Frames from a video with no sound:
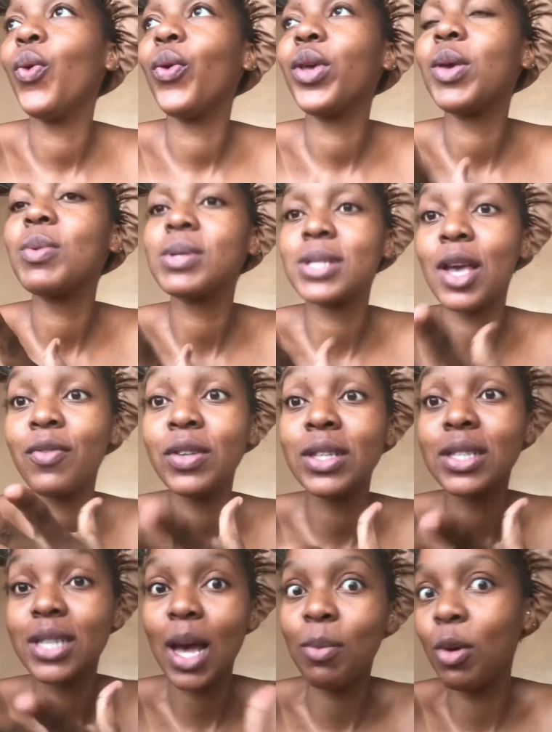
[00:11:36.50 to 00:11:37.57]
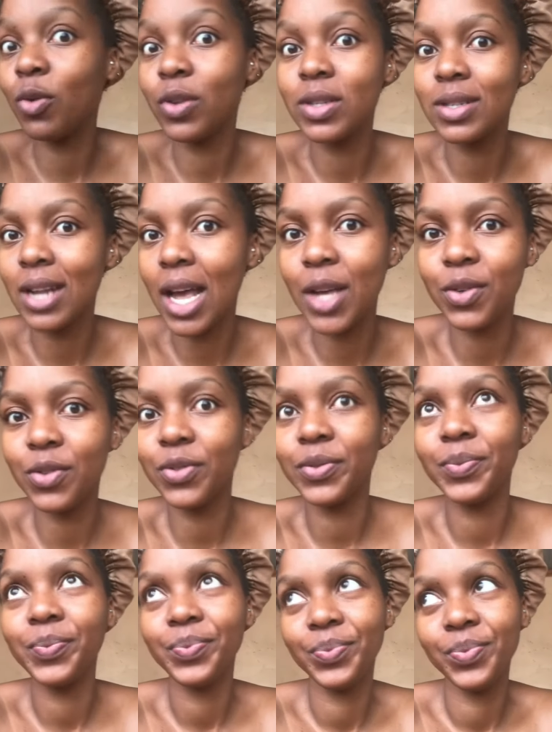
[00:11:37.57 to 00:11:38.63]
he was having the time of his life
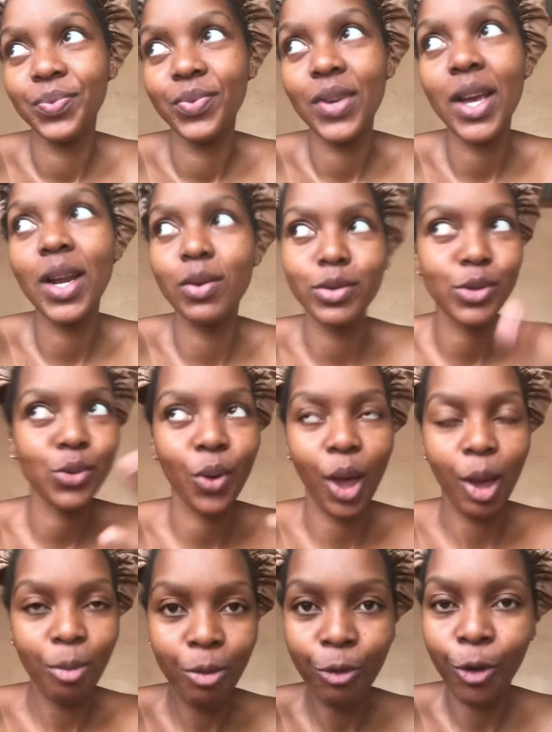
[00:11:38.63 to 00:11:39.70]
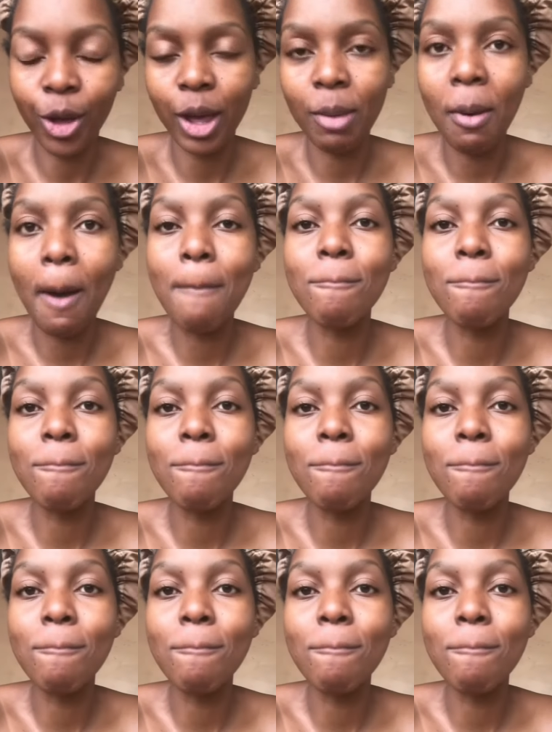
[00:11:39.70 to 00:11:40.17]
and I was so happy for him.